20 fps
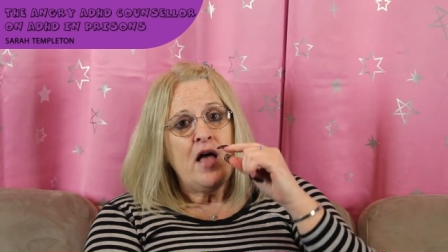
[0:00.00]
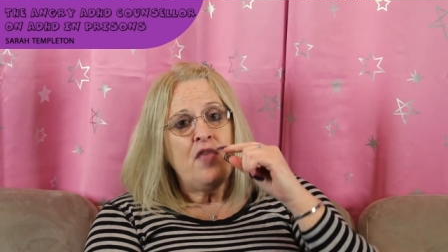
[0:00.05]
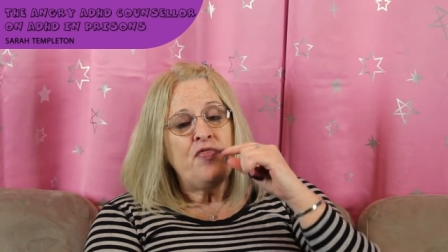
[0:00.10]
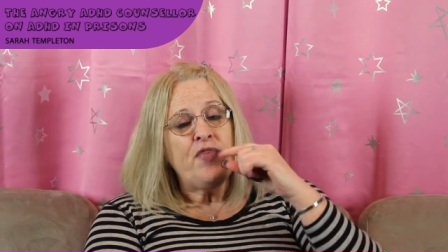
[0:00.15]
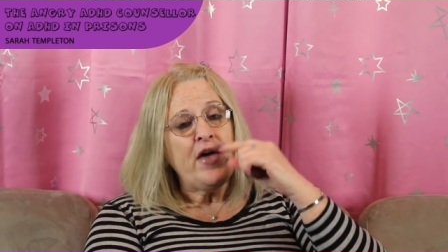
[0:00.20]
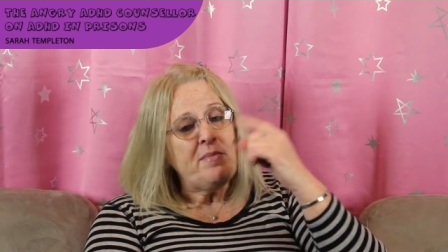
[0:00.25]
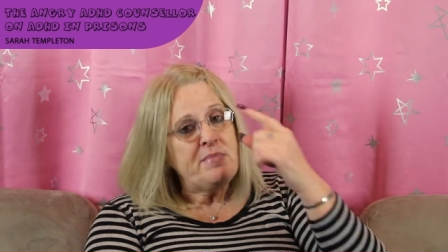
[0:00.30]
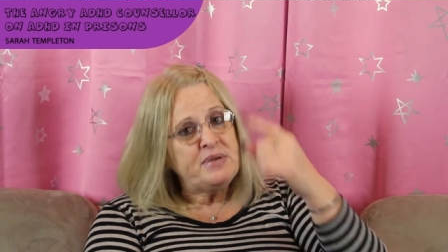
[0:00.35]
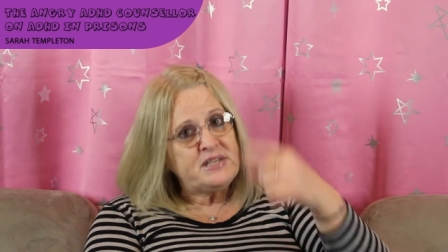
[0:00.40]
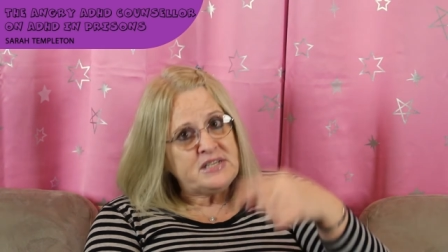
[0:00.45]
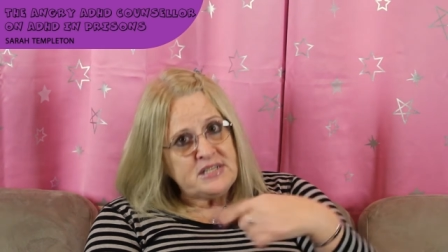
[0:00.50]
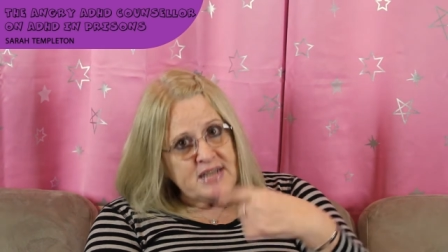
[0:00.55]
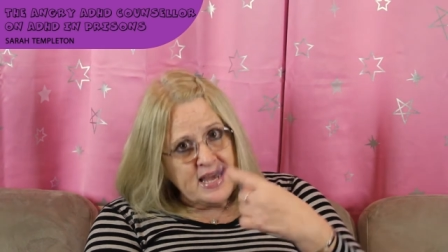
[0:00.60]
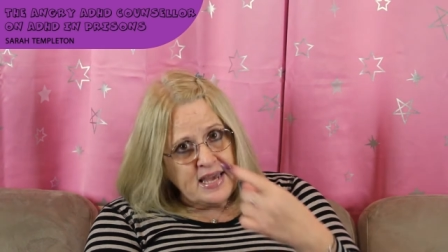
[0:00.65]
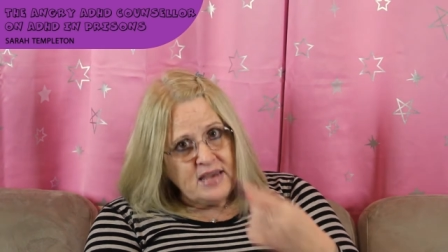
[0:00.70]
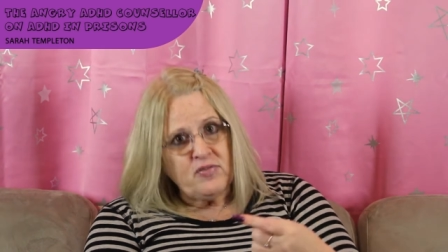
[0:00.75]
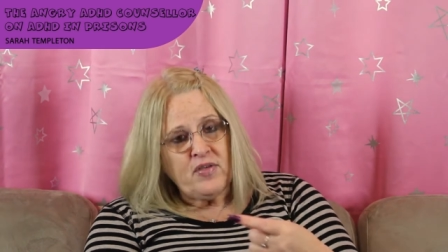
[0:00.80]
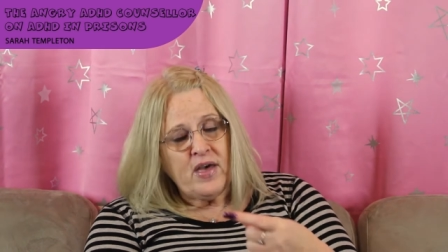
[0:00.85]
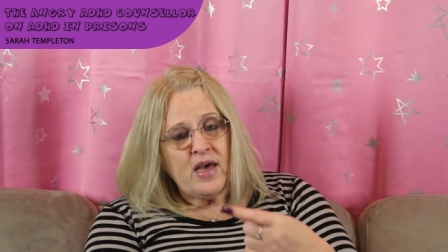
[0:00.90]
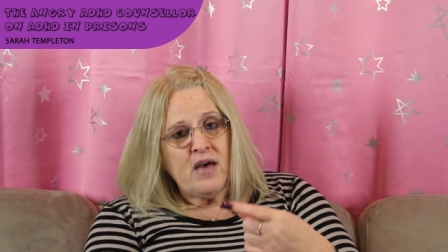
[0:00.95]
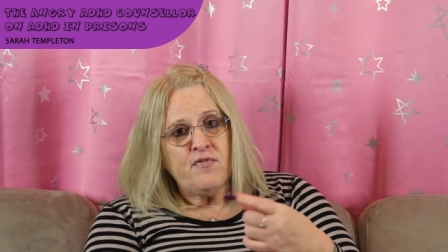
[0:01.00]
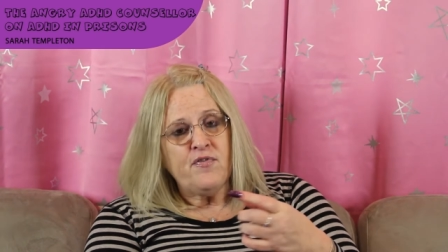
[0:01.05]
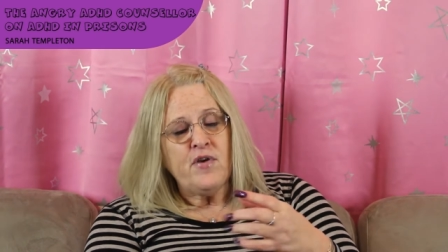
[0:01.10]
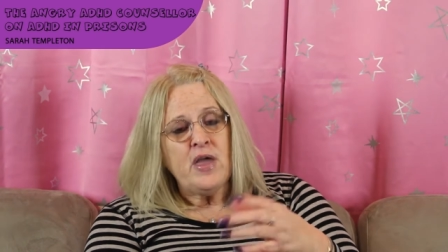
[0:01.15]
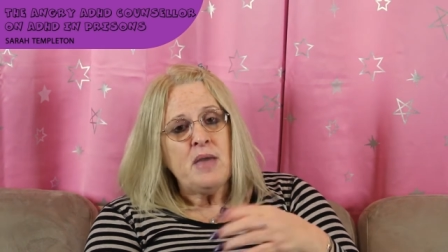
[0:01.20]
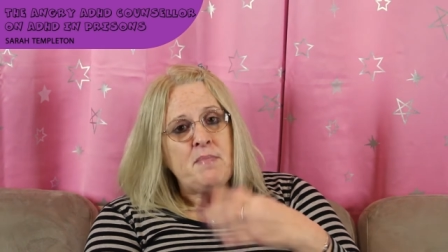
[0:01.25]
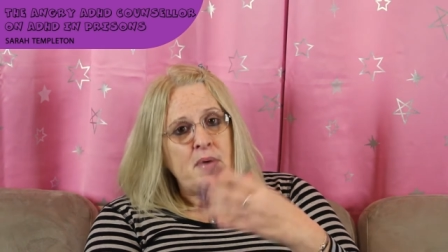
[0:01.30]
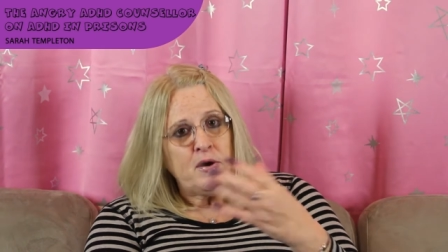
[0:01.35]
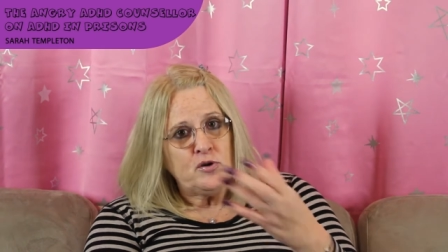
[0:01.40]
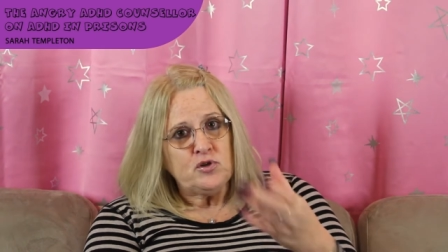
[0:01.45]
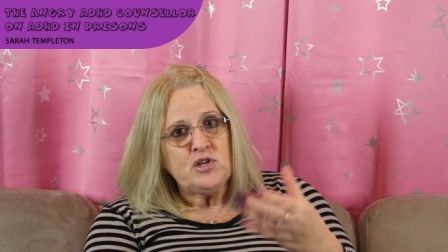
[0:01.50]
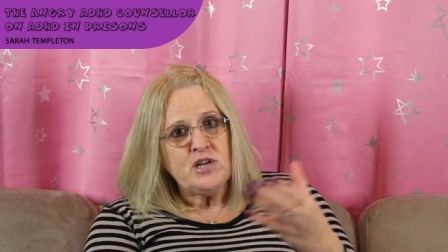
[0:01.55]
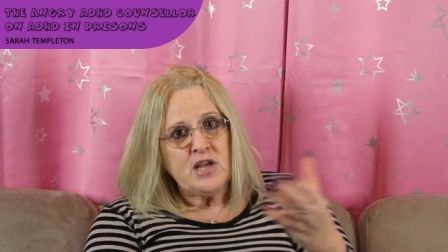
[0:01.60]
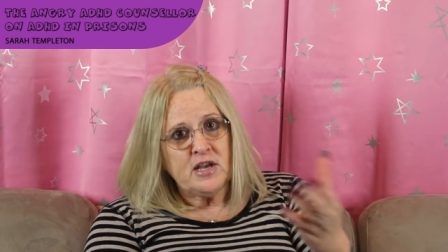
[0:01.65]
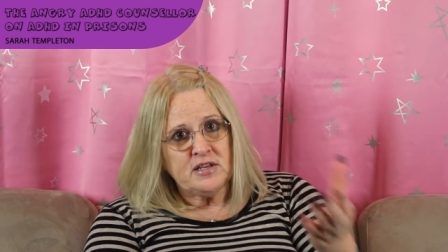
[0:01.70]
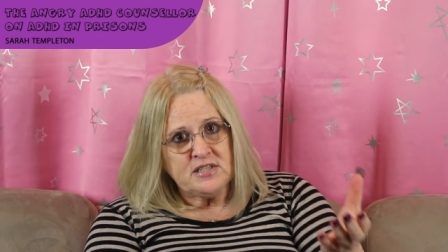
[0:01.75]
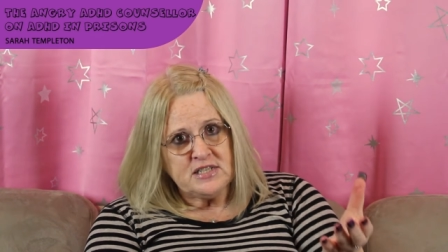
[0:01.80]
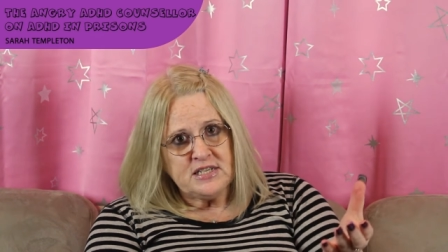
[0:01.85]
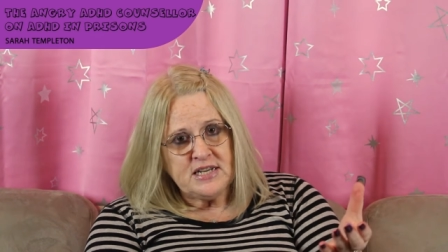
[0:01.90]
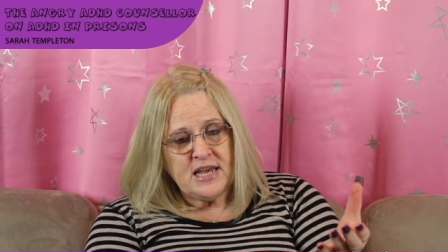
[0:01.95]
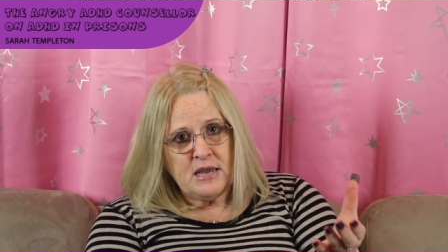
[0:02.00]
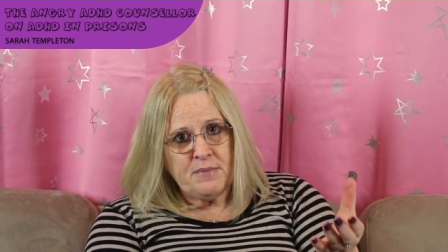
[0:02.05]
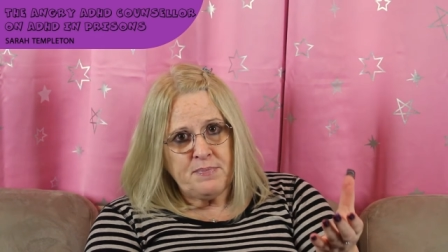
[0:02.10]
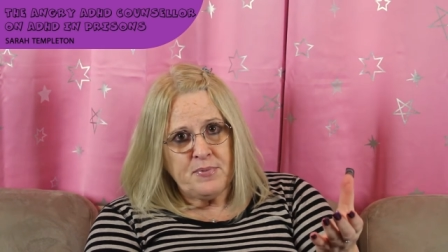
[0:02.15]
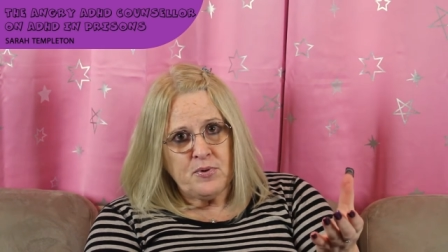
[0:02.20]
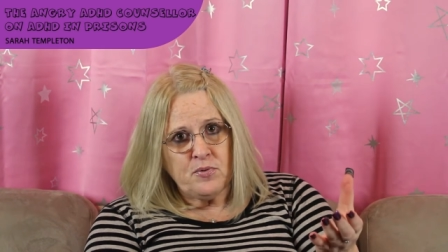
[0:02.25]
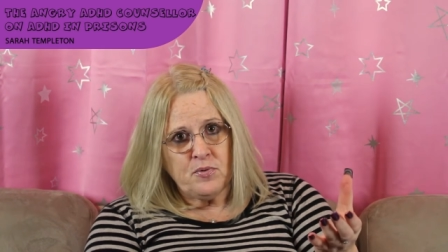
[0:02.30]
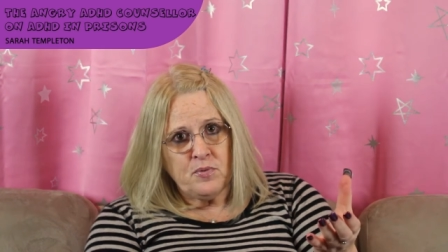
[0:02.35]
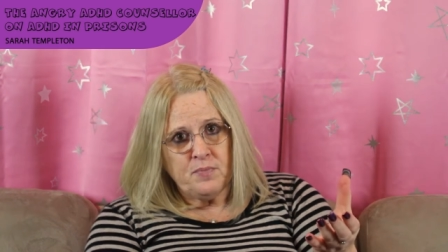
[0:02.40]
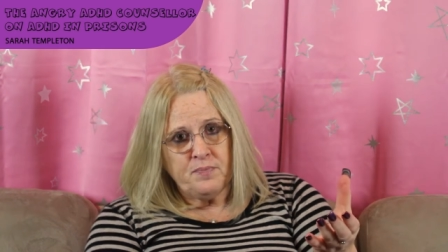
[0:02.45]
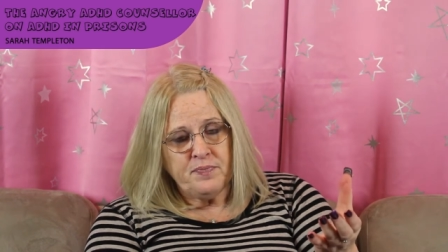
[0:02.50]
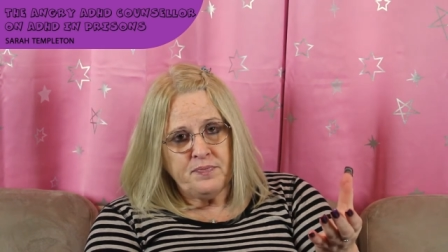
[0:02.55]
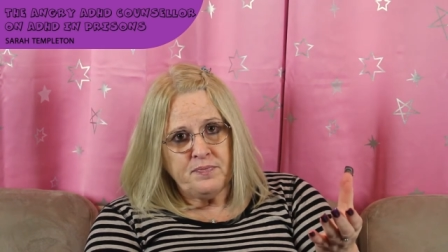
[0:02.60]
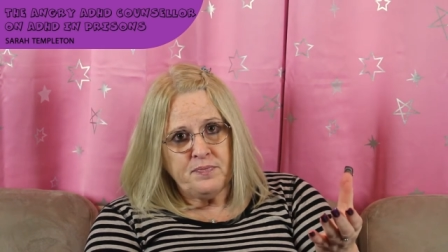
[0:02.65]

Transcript: they mistake that for emotionally unstable